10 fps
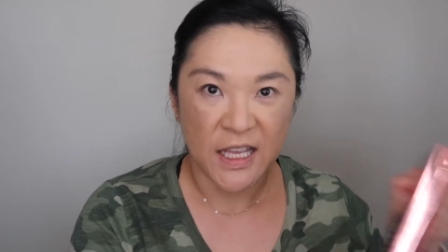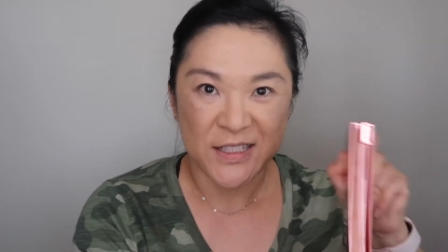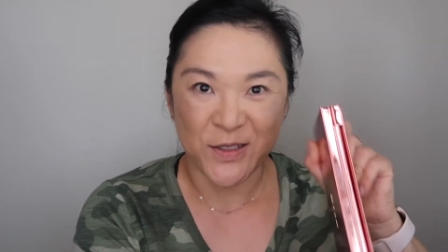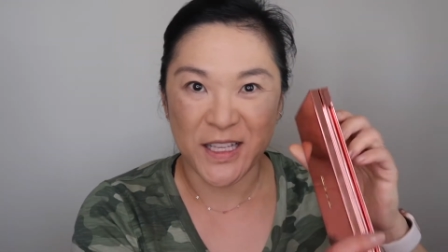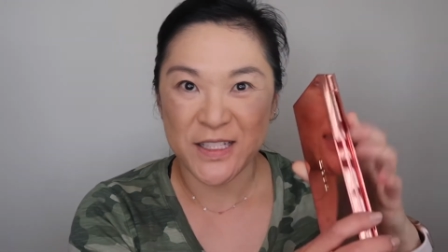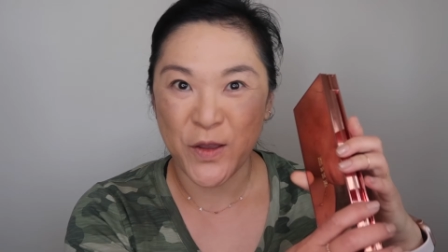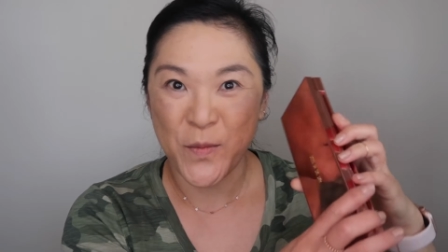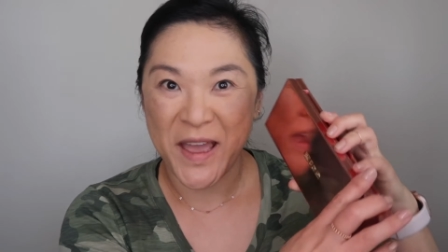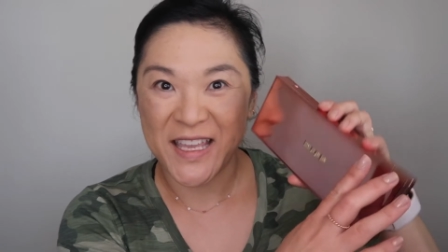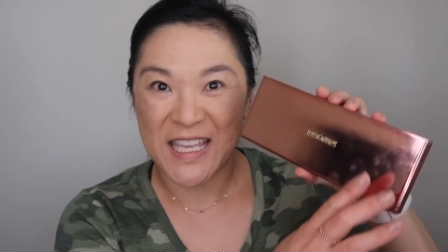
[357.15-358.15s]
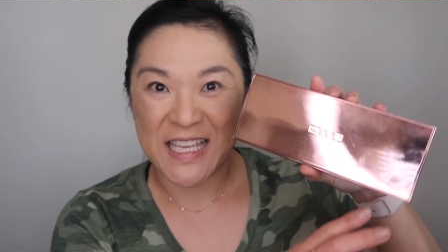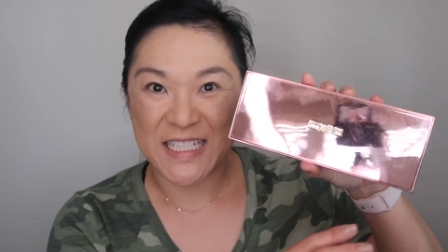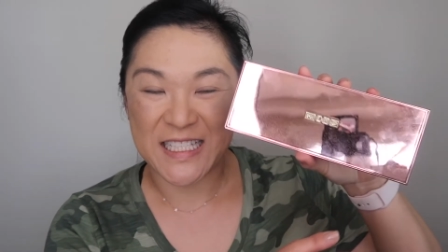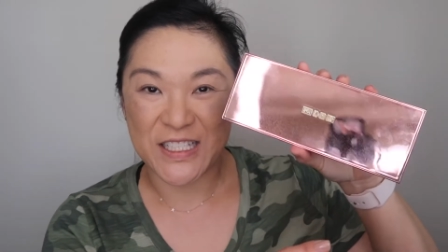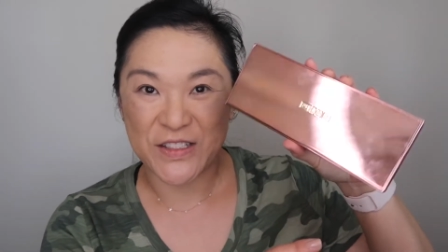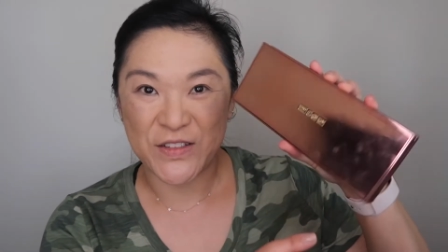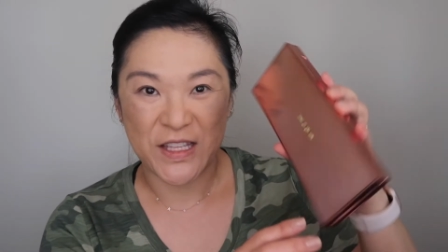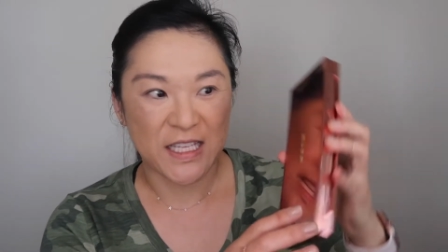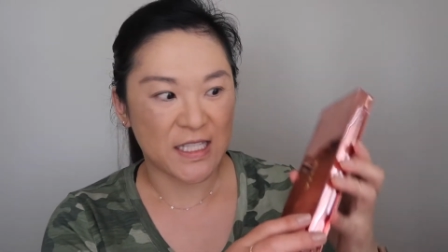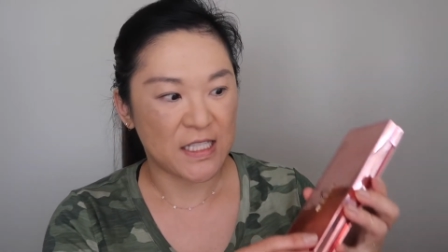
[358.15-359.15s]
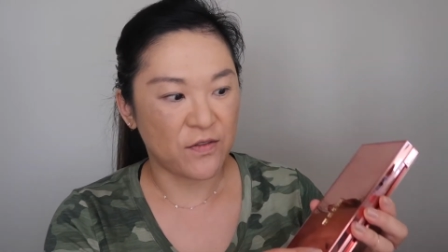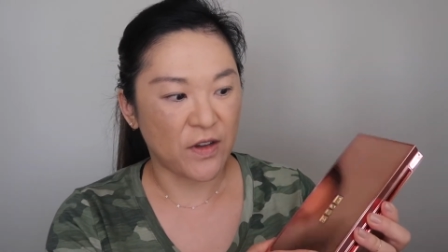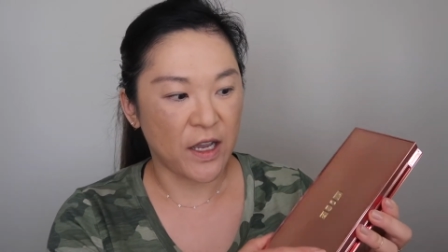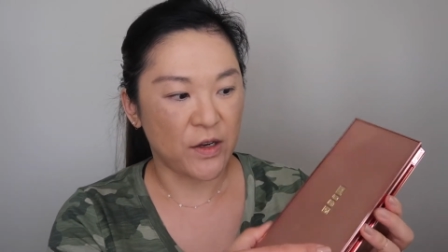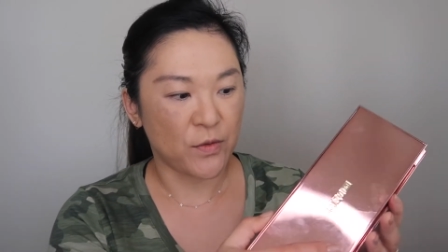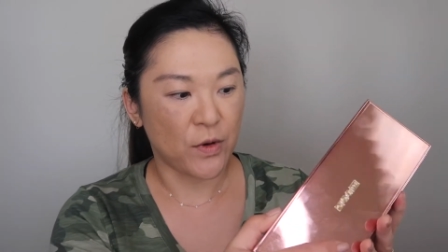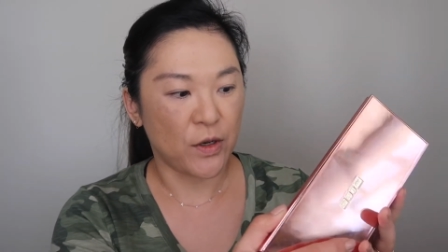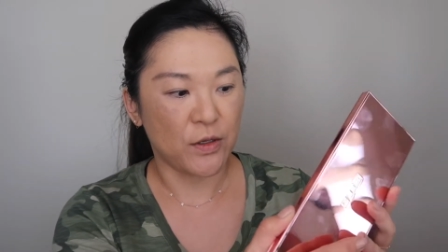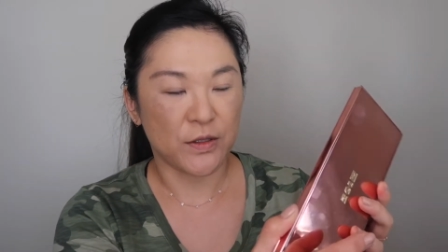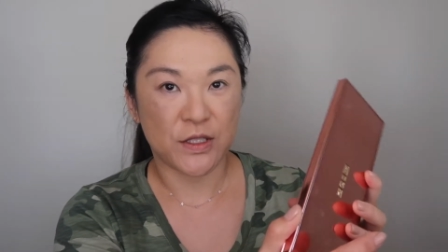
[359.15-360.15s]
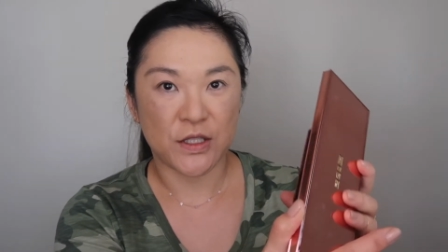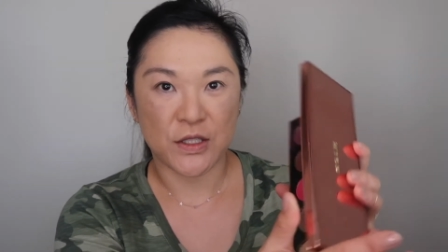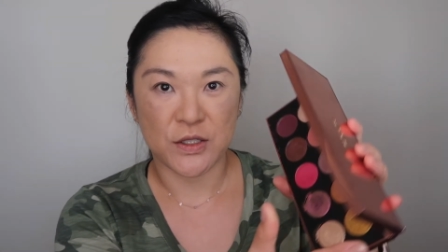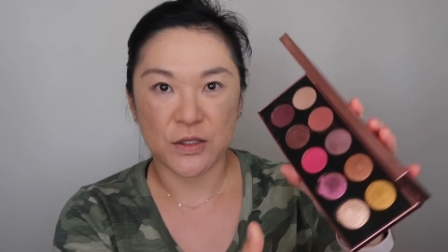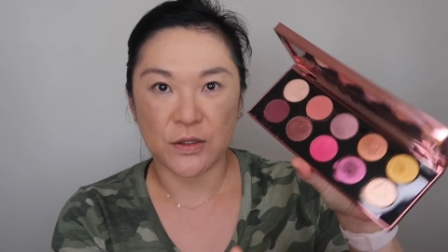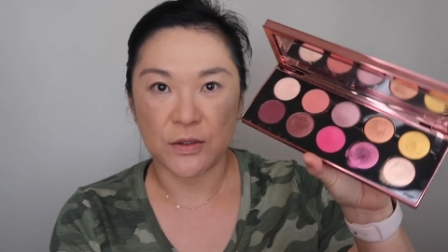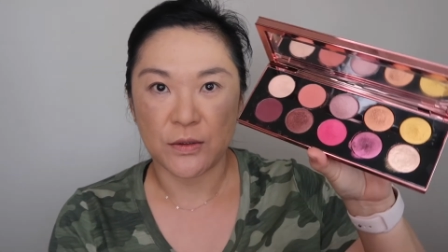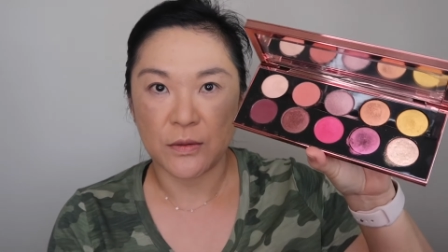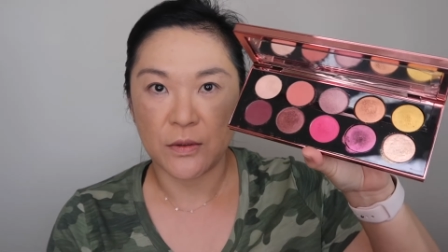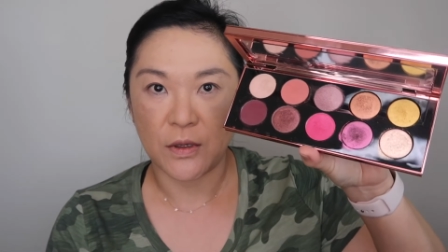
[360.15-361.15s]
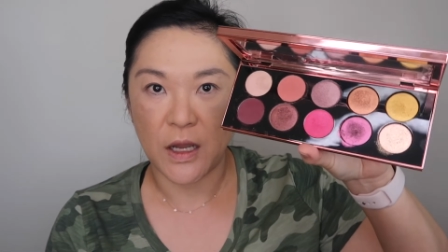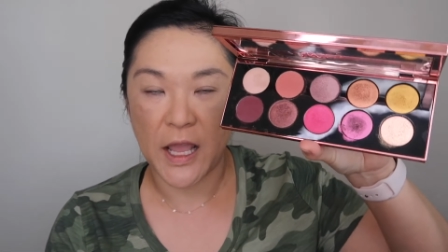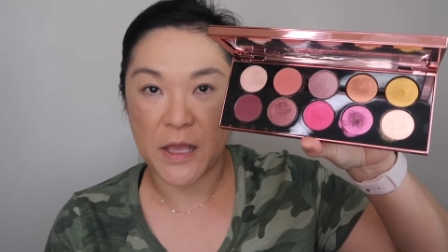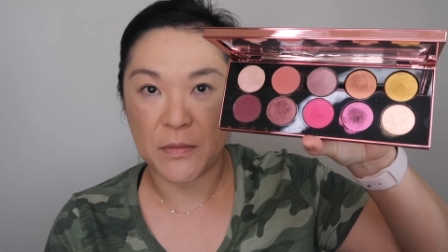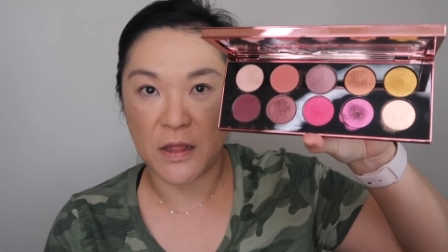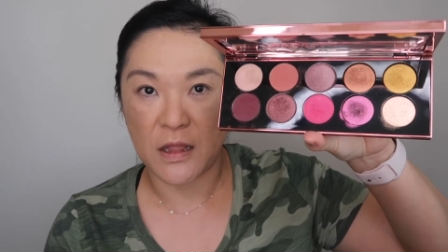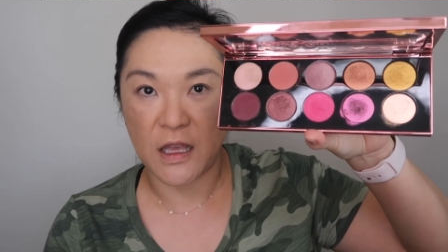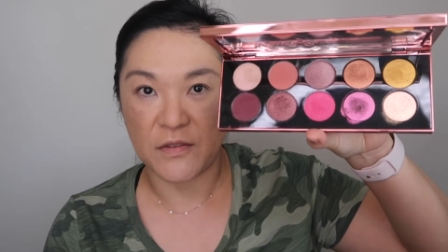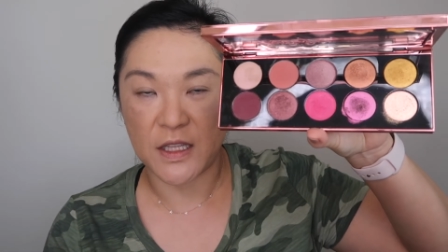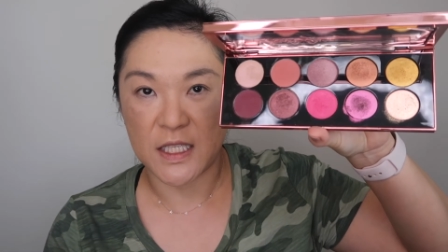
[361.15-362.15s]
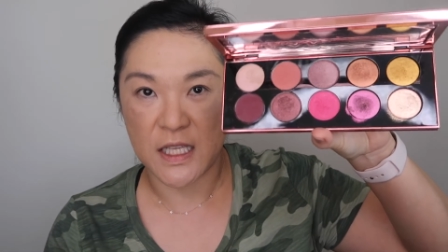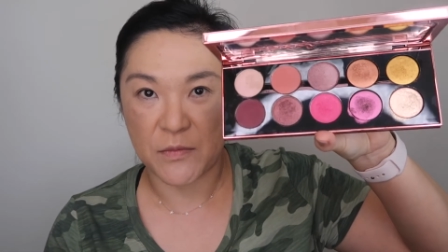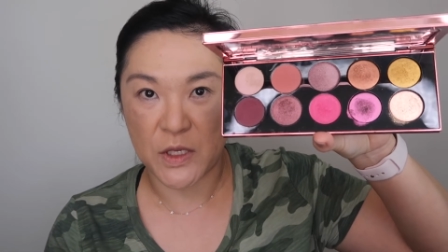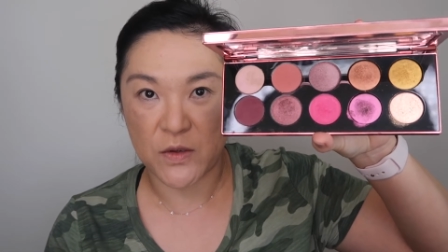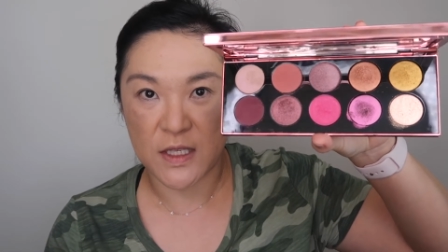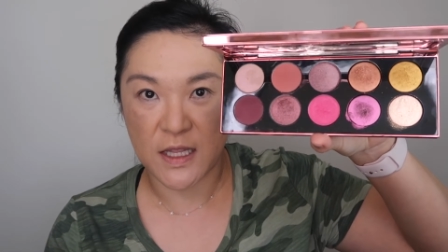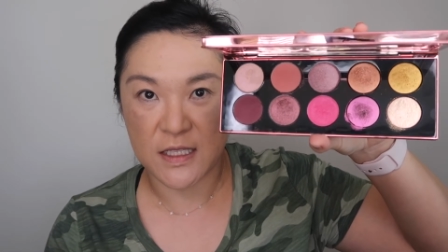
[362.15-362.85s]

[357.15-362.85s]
So let's go back into this Divine Rose 2. I am loving this. I've been using